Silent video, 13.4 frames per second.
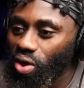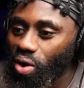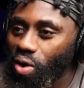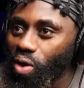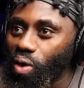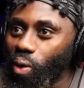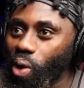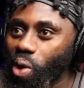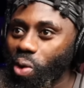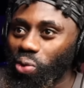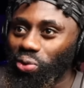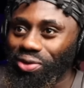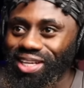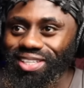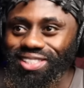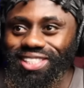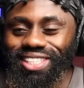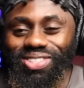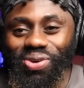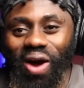Oh,
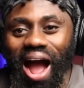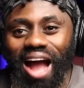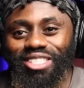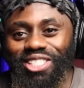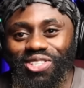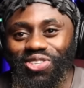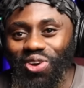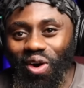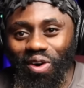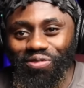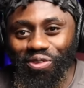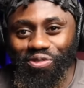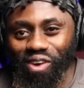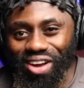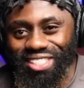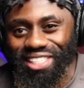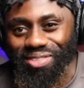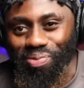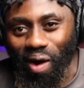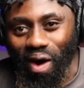listen to how soft the voice
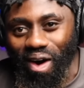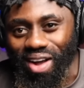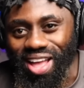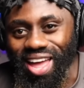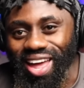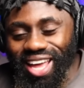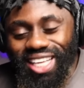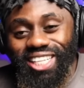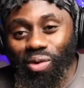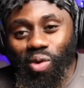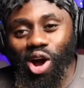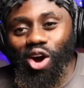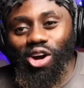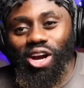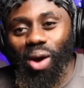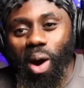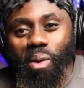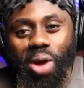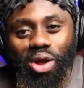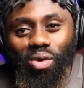is, bro. It's like we're on our
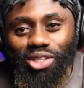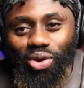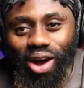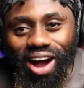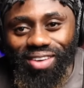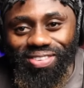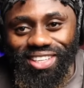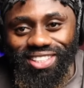way going to heaven.